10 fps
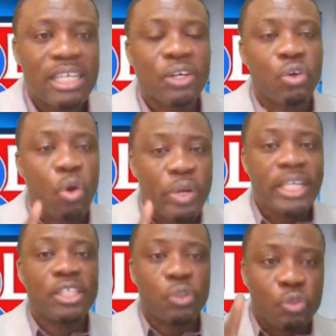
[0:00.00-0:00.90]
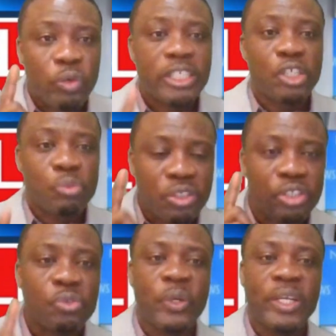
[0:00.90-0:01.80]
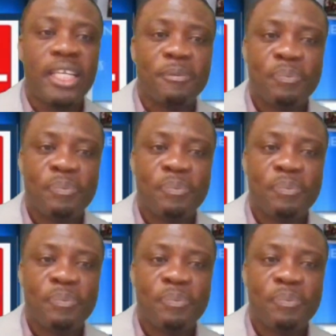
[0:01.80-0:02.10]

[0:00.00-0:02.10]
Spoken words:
going into 2023,